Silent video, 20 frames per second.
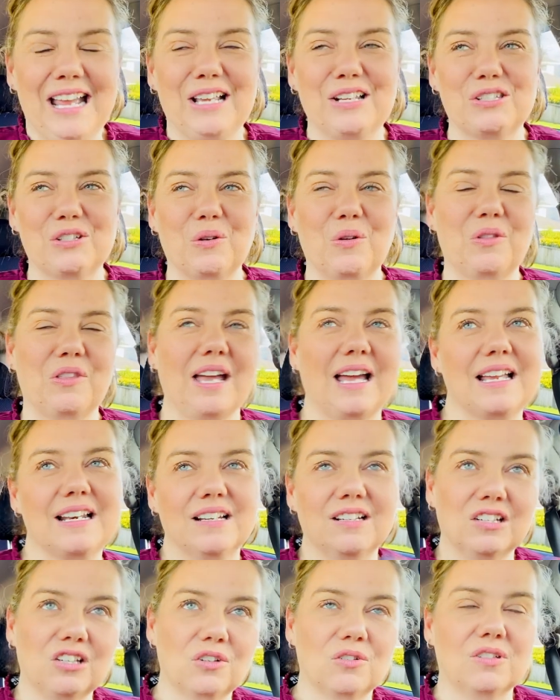And so that
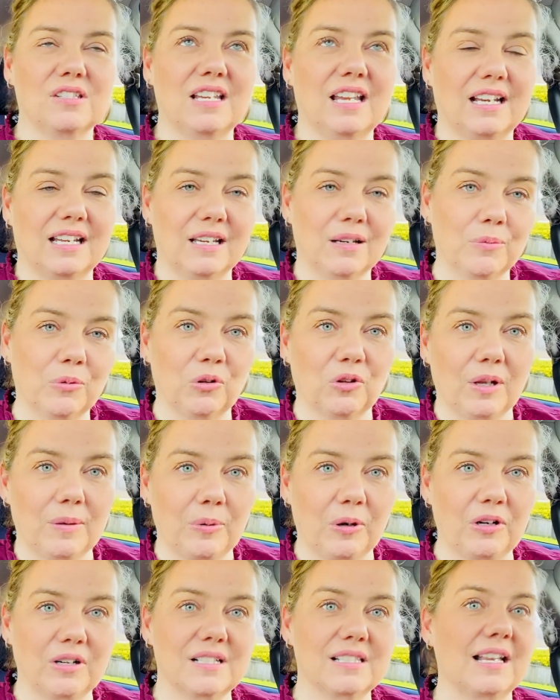you see at kid birthday
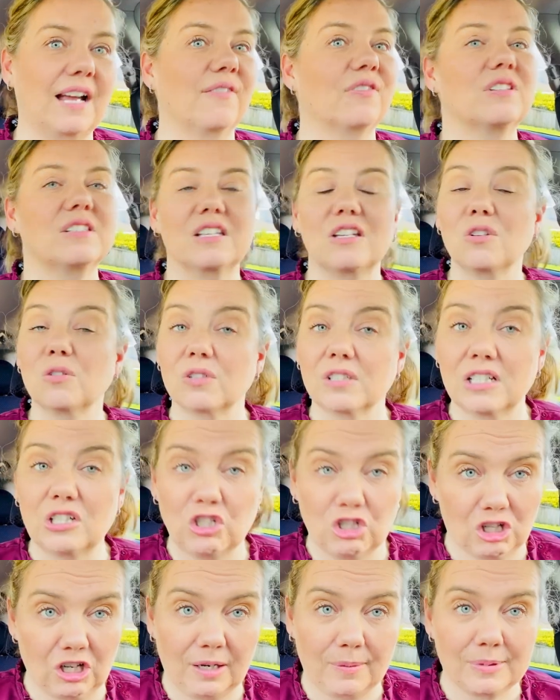parties. Obviously you'll see
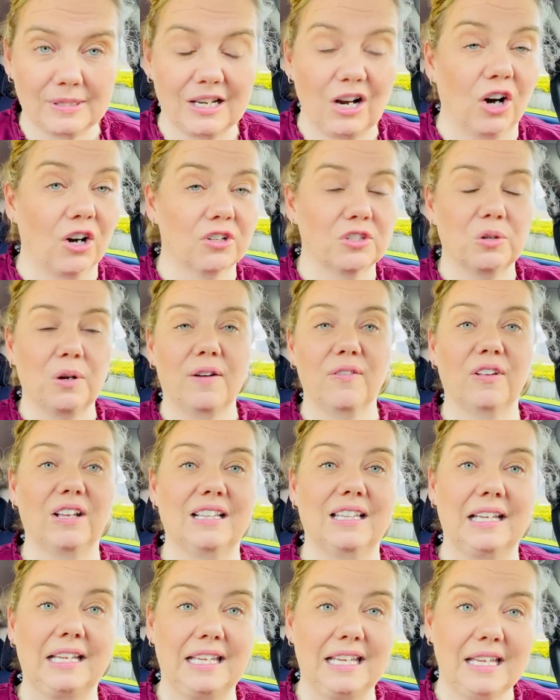chips. They also have like
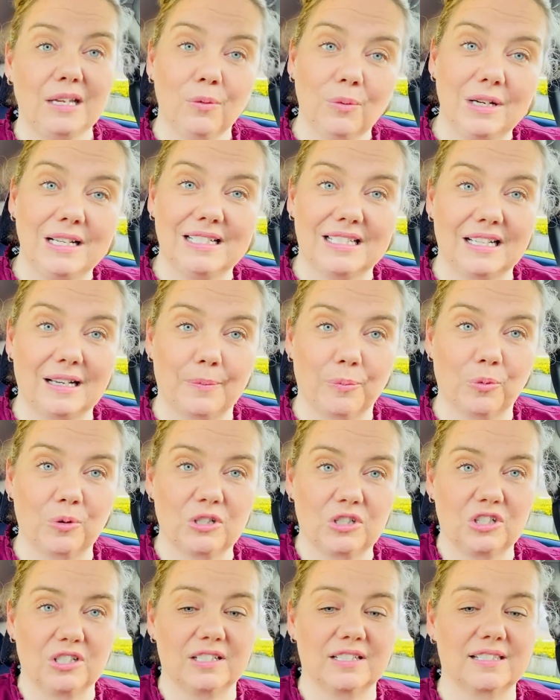the kiwi dip,
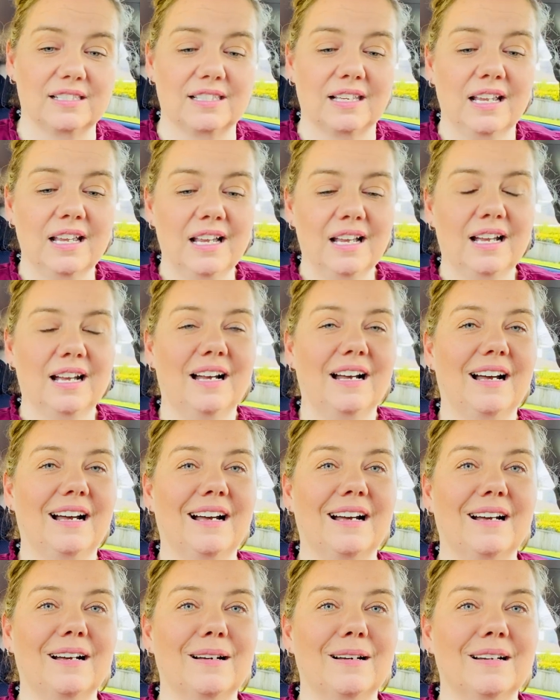which is
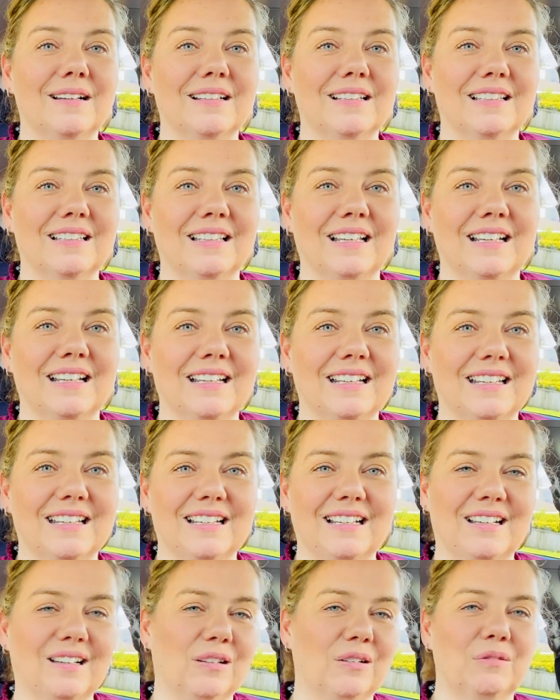uh, like,
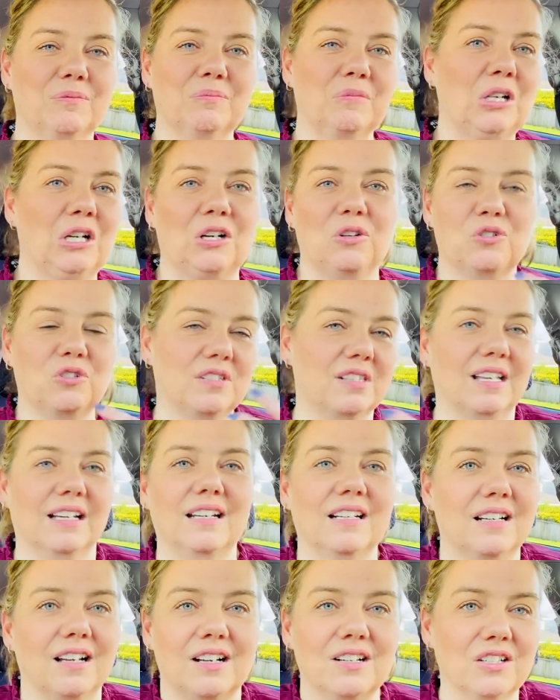uh, you know, just like
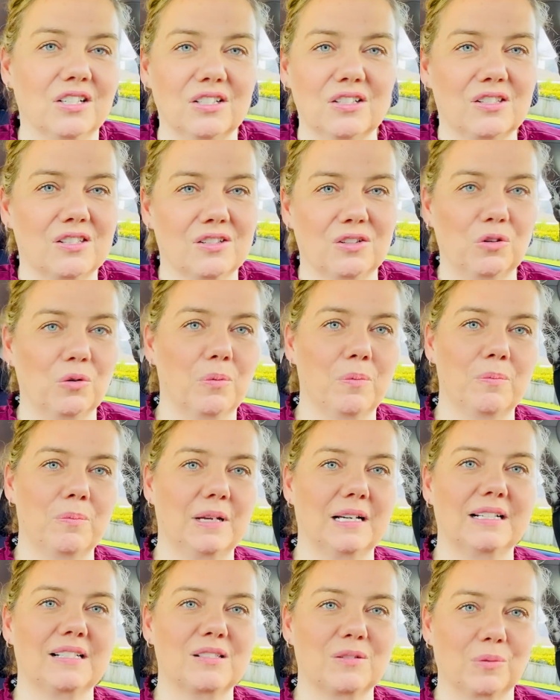an onion soup
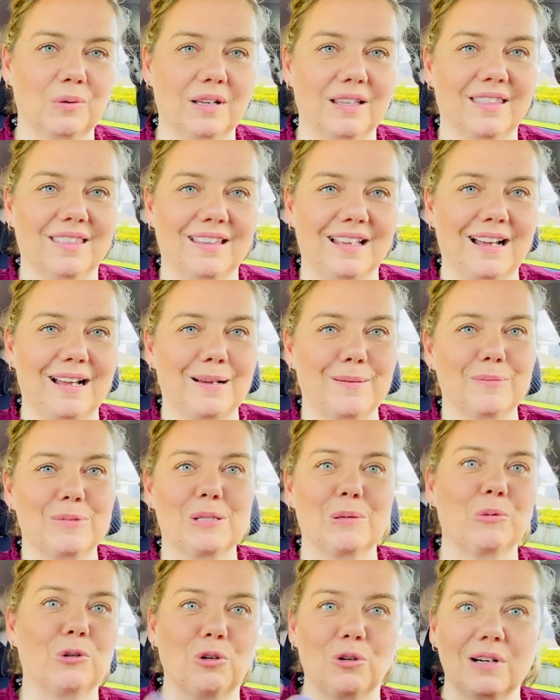mixed with um,
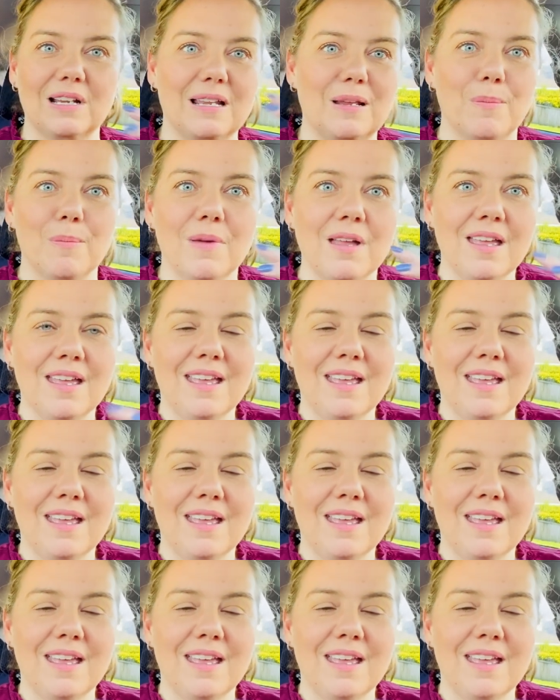some cream.